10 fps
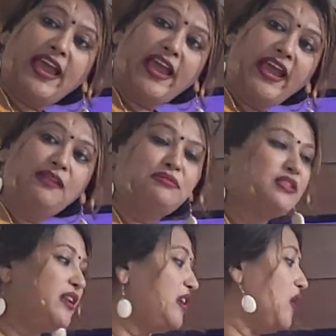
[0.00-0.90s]
helps
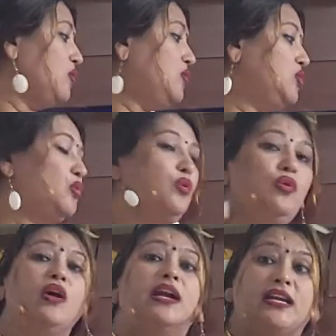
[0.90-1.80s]
the noun to
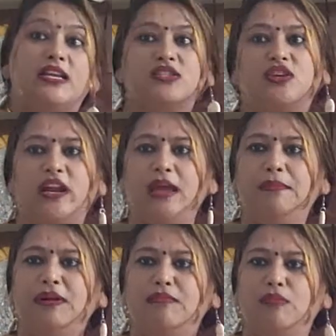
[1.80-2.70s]
describe
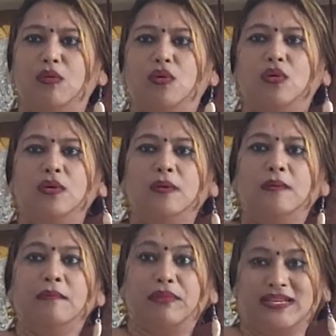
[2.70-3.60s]
it more
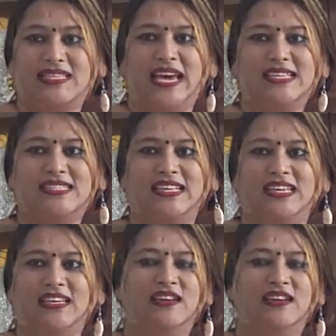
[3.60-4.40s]
precisely,